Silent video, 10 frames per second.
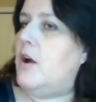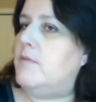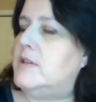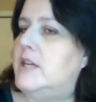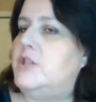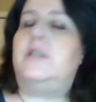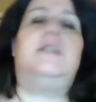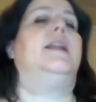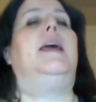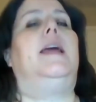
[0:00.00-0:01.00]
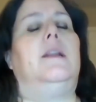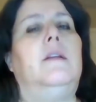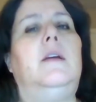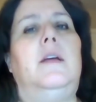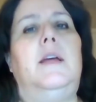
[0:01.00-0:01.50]
conversation today, and
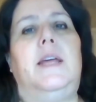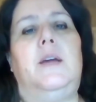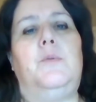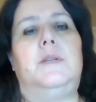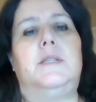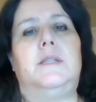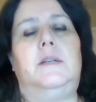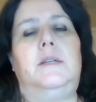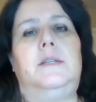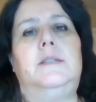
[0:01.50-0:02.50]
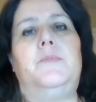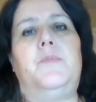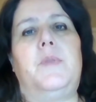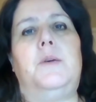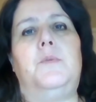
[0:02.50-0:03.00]
it was
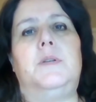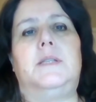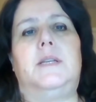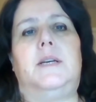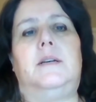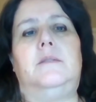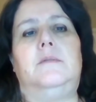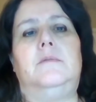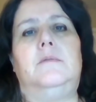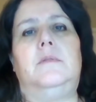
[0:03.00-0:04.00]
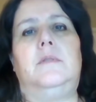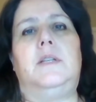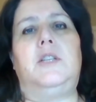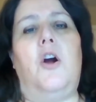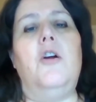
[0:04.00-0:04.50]

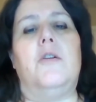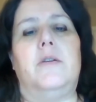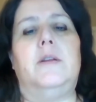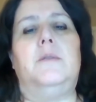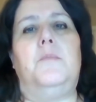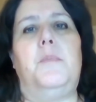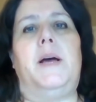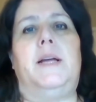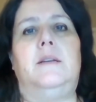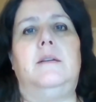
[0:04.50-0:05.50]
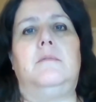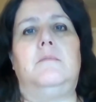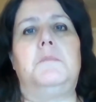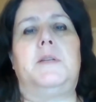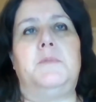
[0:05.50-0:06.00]
it's hard, but
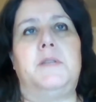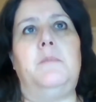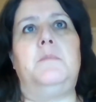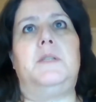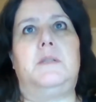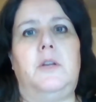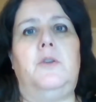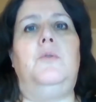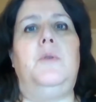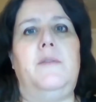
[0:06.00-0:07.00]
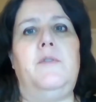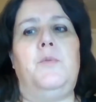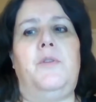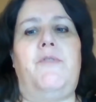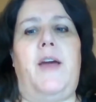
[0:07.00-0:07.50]
sometimes even
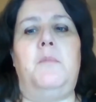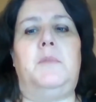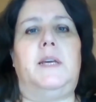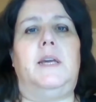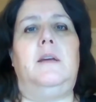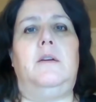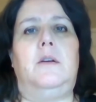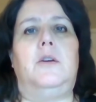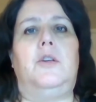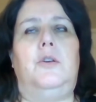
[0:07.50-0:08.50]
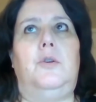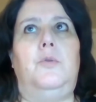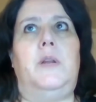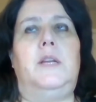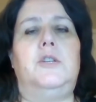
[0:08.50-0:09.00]
with family, you
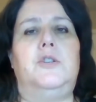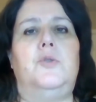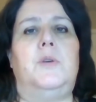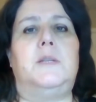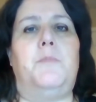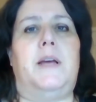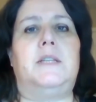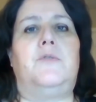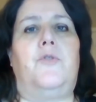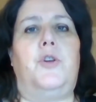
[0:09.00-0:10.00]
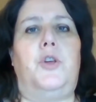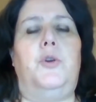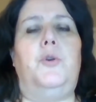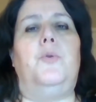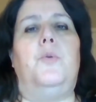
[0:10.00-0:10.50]
need to do what's best for
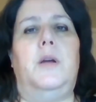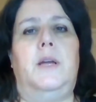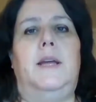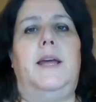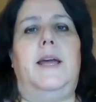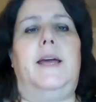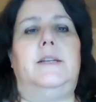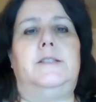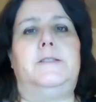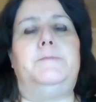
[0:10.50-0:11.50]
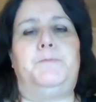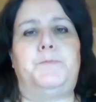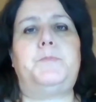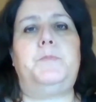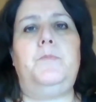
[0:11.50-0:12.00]
you. And
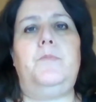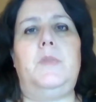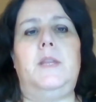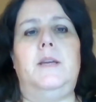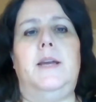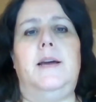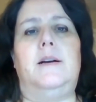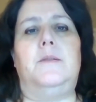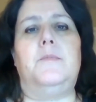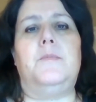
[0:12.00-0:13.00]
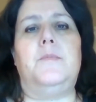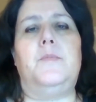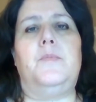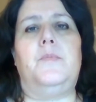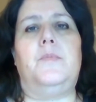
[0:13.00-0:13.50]
yeah,
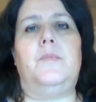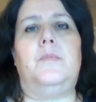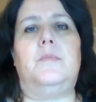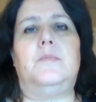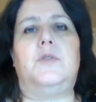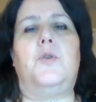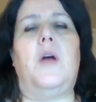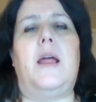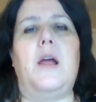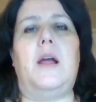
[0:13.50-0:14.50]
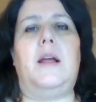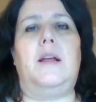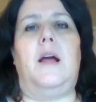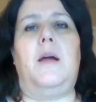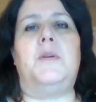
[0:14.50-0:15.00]
so
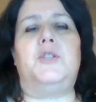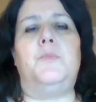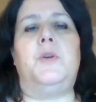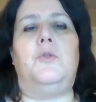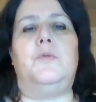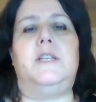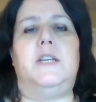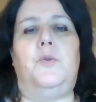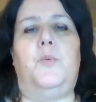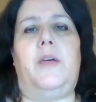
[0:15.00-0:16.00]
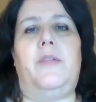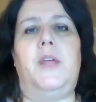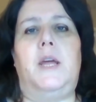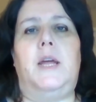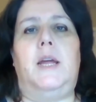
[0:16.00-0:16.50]
I'm assuming you deal with
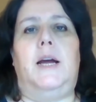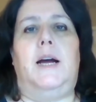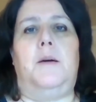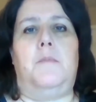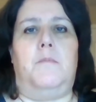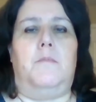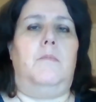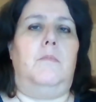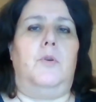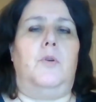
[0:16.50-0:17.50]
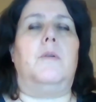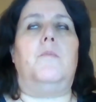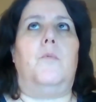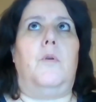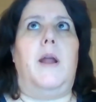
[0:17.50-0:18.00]
or
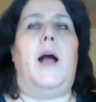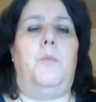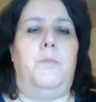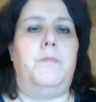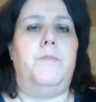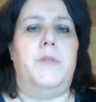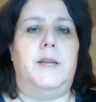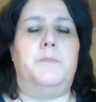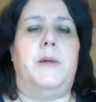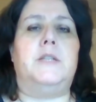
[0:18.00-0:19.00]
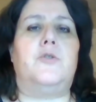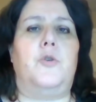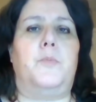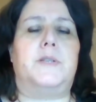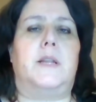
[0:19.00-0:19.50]
help these men's
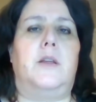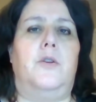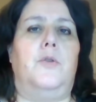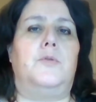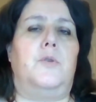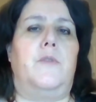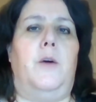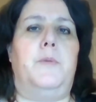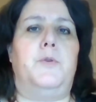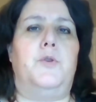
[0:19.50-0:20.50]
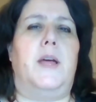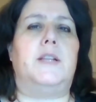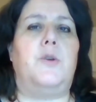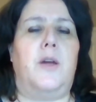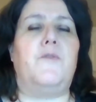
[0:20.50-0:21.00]
groups, sort of help them do that.
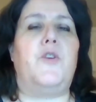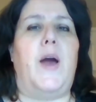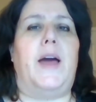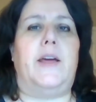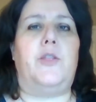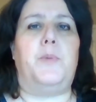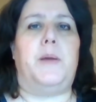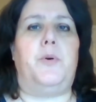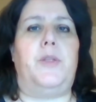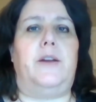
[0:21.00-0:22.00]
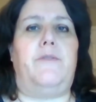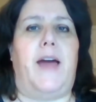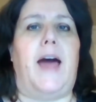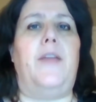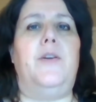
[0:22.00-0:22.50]
So have you had other people that have
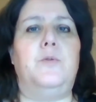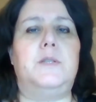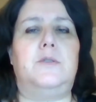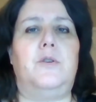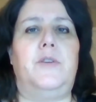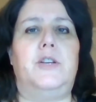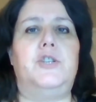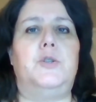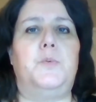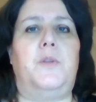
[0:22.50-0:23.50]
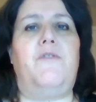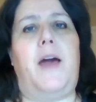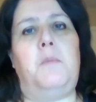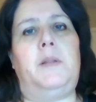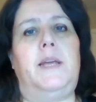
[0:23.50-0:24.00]
had those sort of issues with
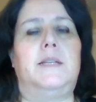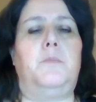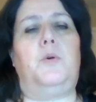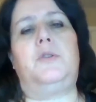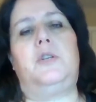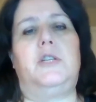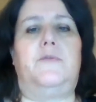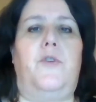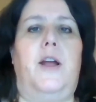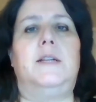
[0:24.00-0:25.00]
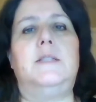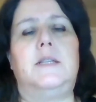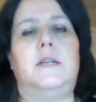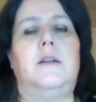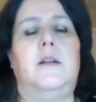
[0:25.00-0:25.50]
family as opposed to just friends?
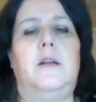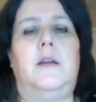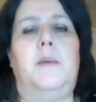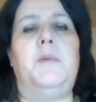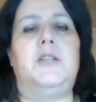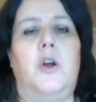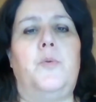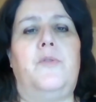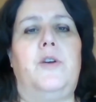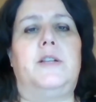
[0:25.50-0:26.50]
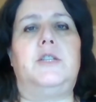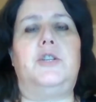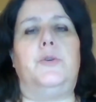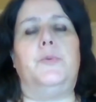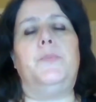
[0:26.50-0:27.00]
And I mean, it's hard with friends
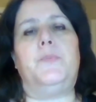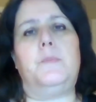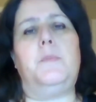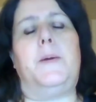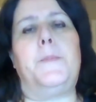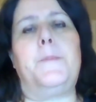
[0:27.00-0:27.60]
too, but